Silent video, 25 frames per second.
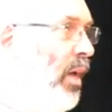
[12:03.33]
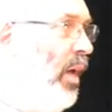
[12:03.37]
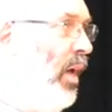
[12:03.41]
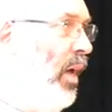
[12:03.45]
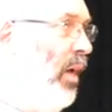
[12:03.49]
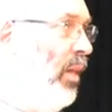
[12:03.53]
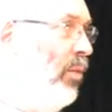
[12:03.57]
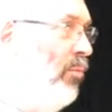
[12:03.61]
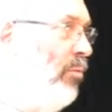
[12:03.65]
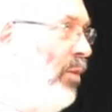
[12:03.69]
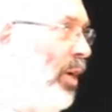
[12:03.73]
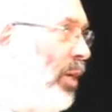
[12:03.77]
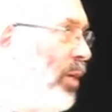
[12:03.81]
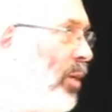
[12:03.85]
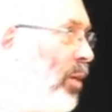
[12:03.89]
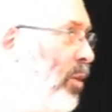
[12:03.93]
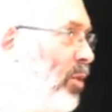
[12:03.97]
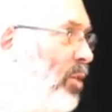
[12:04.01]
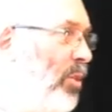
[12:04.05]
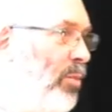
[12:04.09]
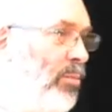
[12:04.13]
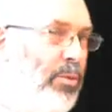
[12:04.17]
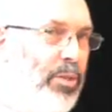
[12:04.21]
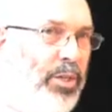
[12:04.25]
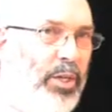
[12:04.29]
Uh, the
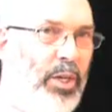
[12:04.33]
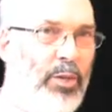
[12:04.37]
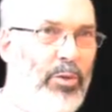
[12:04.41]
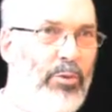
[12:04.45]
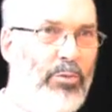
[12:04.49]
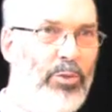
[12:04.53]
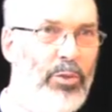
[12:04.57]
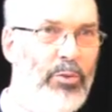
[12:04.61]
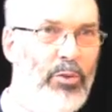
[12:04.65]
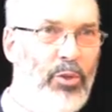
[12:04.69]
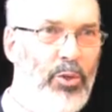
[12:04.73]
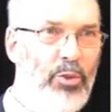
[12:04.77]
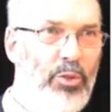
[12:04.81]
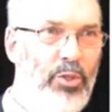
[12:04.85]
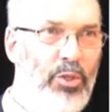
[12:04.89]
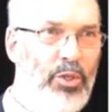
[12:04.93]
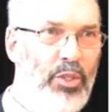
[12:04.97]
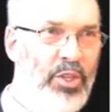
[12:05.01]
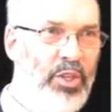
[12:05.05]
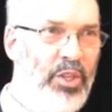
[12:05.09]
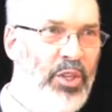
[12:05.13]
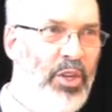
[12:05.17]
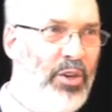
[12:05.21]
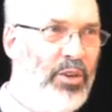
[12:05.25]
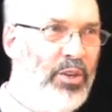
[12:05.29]
Vikings themselves, of course,
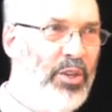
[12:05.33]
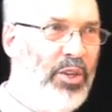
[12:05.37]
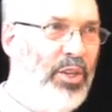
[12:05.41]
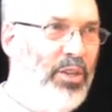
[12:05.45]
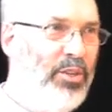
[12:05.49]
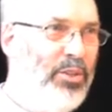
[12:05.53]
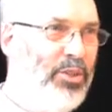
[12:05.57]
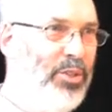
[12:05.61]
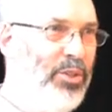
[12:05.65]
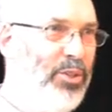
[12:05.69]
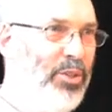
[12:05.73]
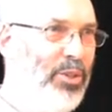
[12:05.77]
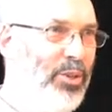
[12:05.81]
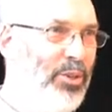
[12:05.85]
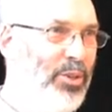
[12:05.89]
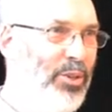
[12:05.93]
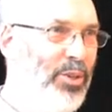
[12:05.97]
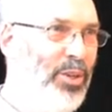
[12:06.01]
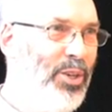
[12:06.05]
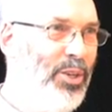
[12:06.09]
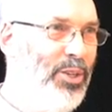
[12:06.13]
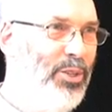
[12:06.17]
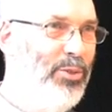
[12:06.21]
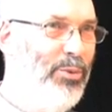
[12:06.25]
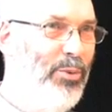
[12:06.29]
did not get to
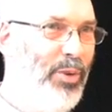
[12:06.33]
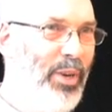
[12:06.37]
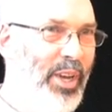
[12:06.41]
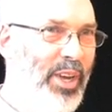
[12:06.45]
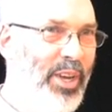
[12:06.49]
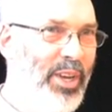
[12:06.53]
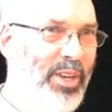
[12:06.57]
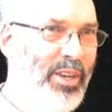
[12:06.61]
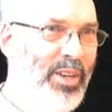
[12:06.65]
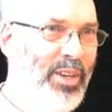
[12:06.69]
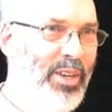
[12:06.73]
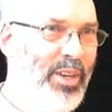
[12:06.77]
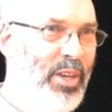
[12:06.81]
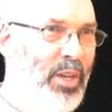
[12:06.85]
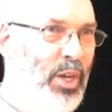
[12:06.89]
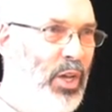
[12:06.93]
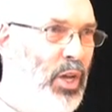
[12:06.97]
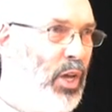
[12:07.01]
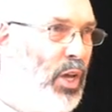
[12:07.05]
Sri Lanka.